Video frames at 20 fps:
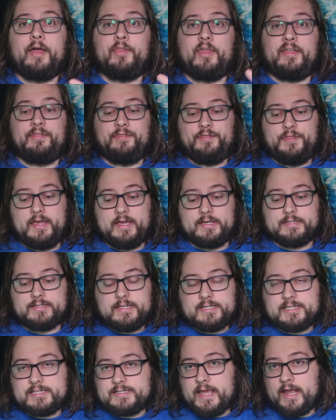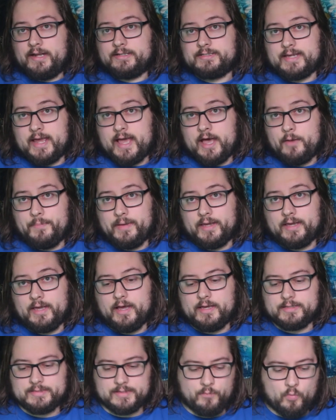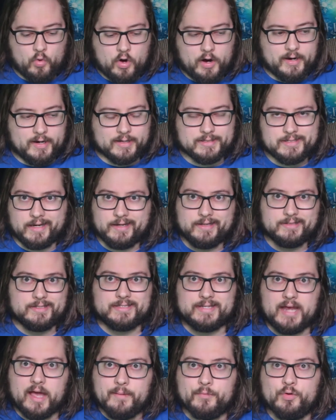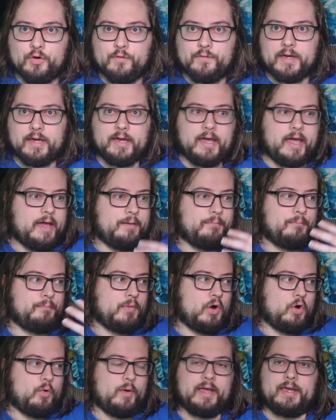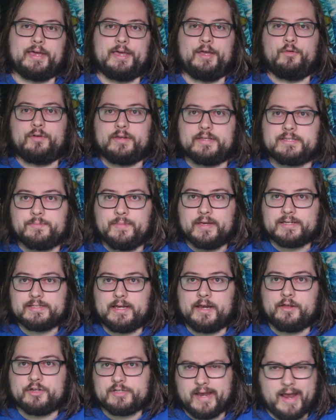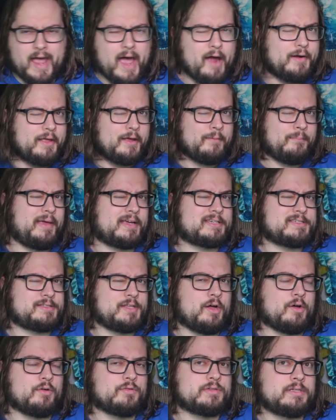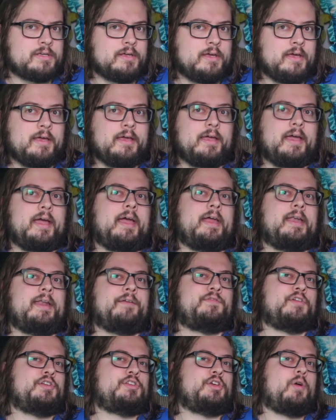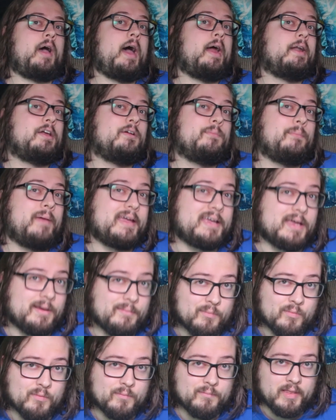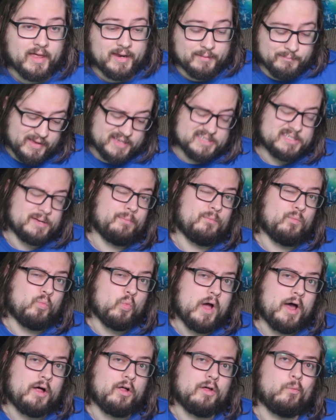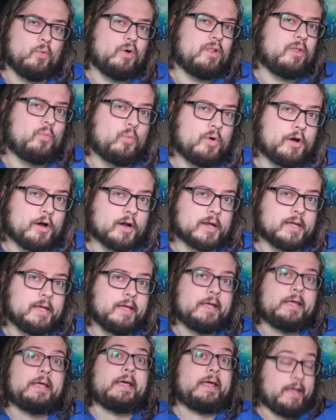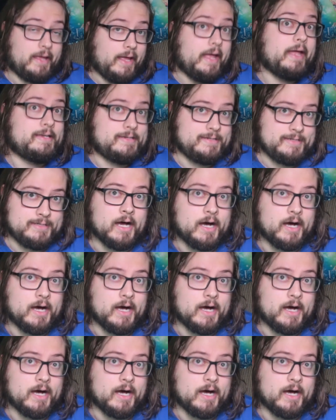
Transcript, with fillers: And then this, this stands out because of one, it's like it's a sound movie and moe cuteness mixed together. It's like, how do you mix those? And if you do, how do you make up, like, mix them well and will it work? It